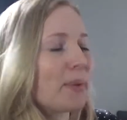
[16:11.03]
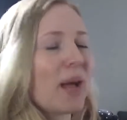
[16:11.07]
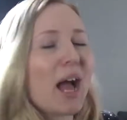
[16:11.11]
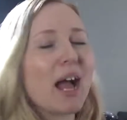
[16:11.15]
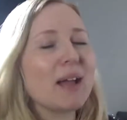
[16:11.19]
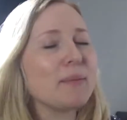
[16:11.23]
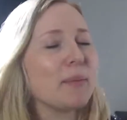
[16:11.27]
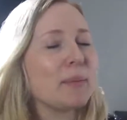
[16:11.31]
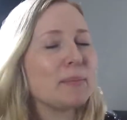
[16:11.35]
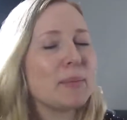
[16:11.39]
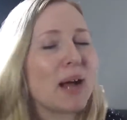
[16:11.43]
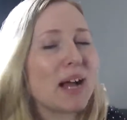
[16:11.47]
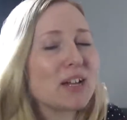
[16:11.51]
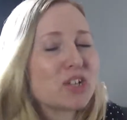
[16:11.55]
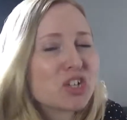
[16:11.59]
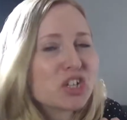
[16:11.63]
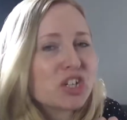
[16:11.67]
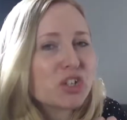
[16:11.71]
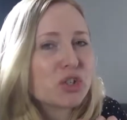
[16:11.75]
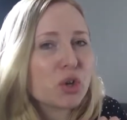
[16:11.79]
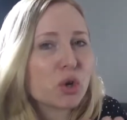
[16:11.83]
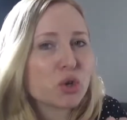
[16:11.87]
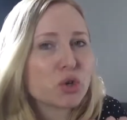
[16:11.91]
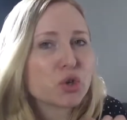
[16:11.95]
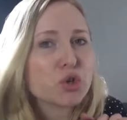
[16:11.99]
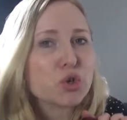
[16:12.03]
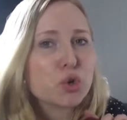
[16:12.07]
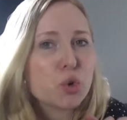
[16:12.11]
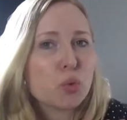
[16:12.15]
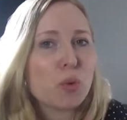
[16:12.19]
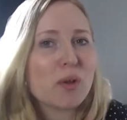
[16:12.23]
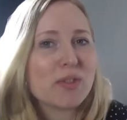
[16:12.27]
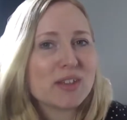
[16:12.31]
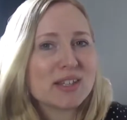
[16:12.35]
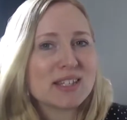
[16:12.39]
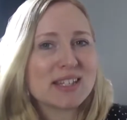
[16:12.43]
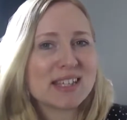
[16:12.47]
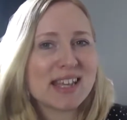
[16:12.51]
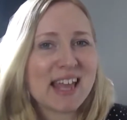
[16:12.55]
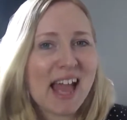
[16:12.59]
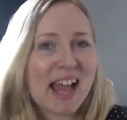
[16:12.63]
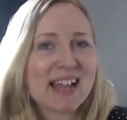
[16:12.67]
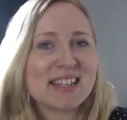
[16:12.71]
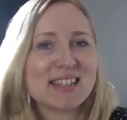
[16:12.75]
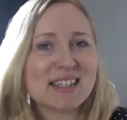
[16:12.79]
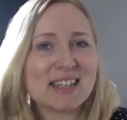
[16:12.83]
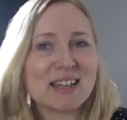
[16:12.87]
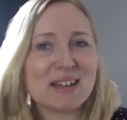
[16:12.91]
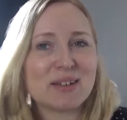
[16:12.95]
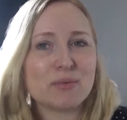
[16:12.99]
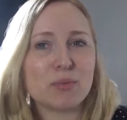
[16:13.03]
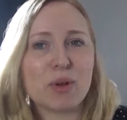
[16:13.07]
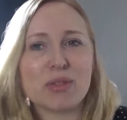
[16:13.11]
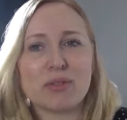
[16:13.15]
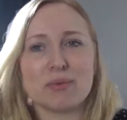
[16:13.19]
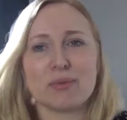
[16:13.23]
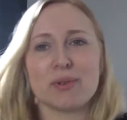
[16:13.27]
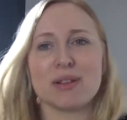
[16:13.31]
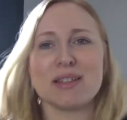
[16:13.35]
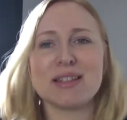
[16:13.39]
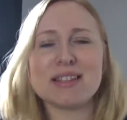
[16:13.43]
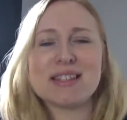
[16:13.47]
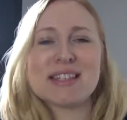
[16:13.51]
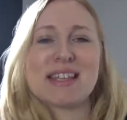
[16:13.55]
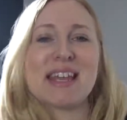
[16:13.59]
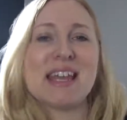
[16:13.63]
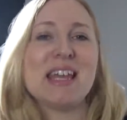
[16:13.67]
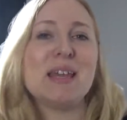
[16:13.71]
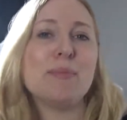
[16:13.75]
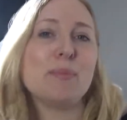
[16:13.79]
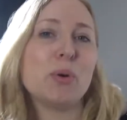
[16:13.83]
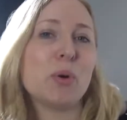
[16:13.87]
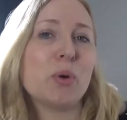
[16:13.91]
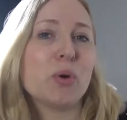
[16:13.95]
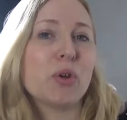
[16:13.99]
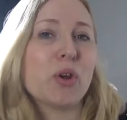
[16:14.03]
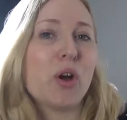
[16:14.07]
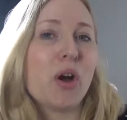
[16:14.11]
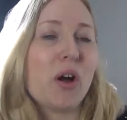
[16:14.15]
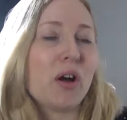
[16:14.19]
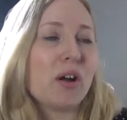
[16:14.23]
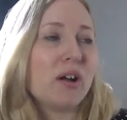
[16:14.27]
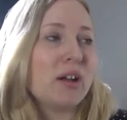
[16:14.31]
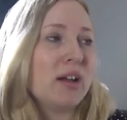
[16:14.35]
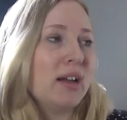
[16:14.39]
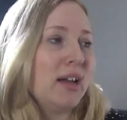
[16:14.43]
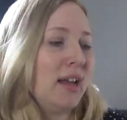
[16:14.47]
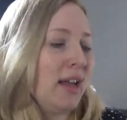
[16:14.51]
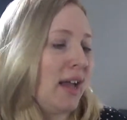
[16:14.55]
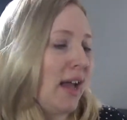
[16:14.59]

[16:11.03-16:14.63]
But I'm actually not sure whether to get it, whether to keep it or not.